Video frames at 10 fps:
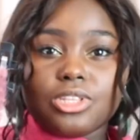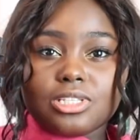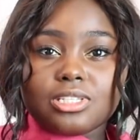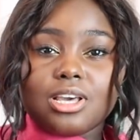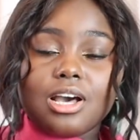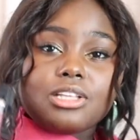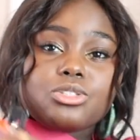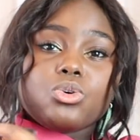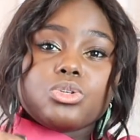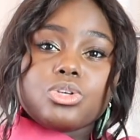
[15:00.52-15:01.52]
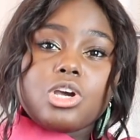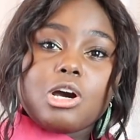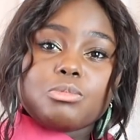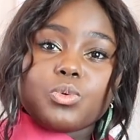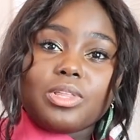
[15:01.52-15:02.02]
The skirt also
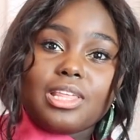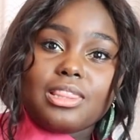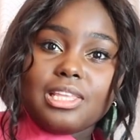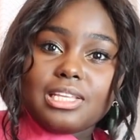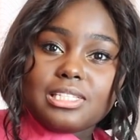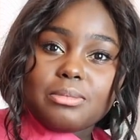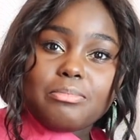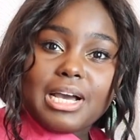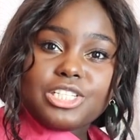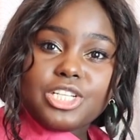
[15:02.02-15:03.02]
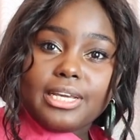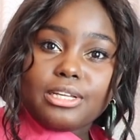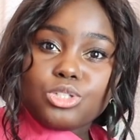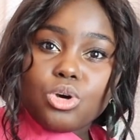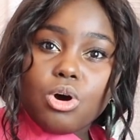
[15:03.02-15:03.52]
comes with this
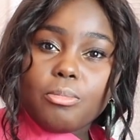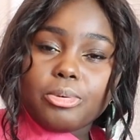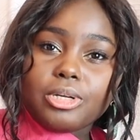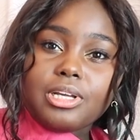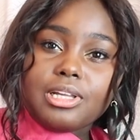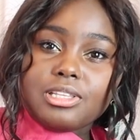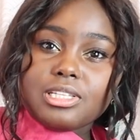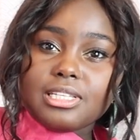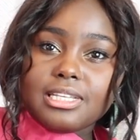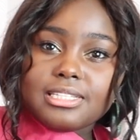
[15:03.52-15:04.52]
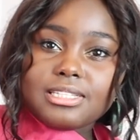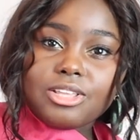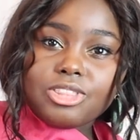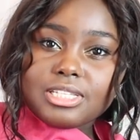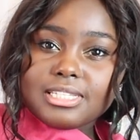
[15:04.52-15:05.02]
matching top. This is
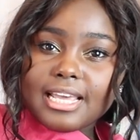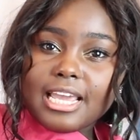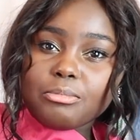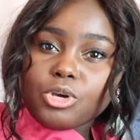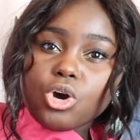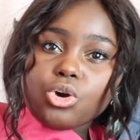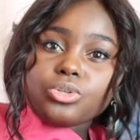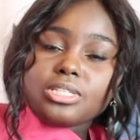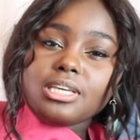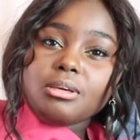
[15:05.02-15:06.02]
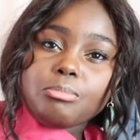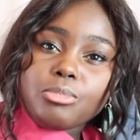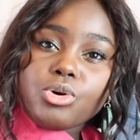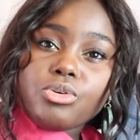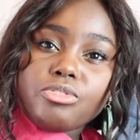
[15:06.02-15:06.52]
the same cozy
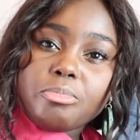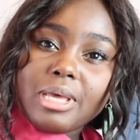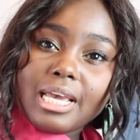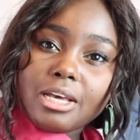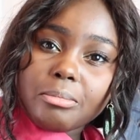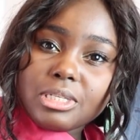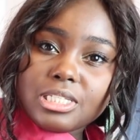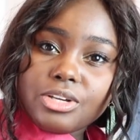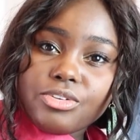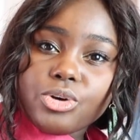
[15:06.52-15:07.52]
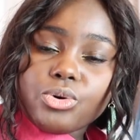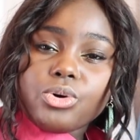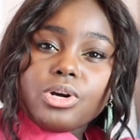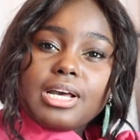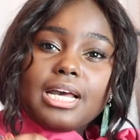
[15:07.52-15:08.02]
mauve pink
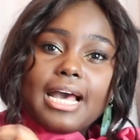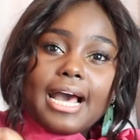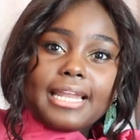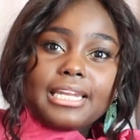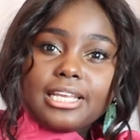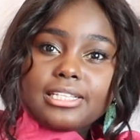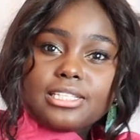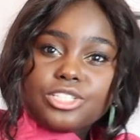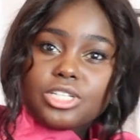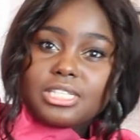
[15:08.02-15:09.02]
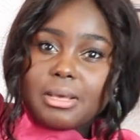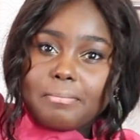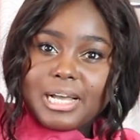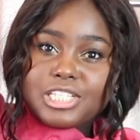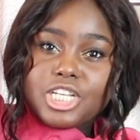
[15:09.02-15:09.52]
material and it's just a
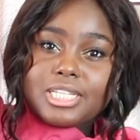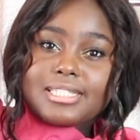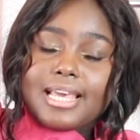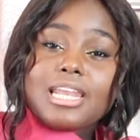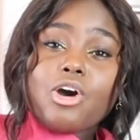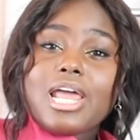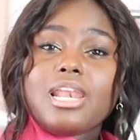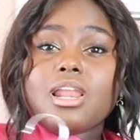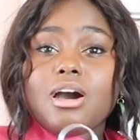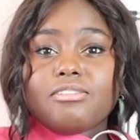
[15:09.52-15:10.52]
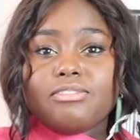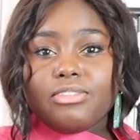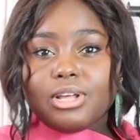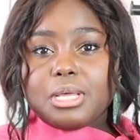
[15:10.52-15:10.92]
matching set. Now I love